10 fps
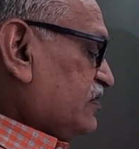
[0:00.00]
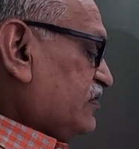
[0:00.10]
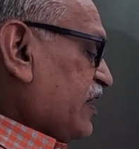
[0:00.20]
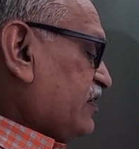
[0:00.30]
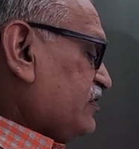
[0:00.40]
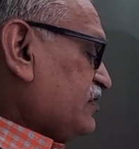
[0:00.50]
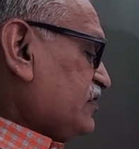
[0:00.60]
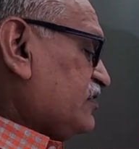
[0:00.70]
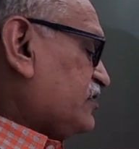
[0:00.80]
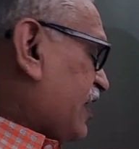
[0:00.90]
Then
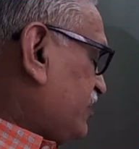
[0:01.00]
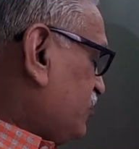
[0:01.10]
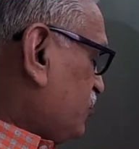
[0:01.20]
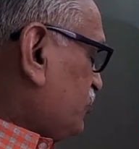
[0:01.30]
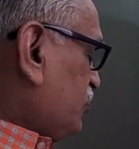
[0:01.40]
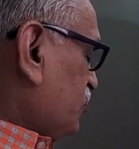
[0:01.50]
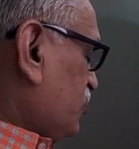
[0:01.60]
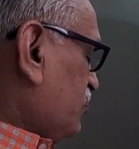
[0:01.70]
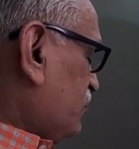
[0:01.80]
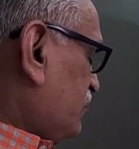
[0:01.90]
sine 0,
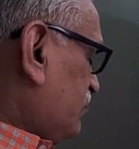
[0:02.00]
0.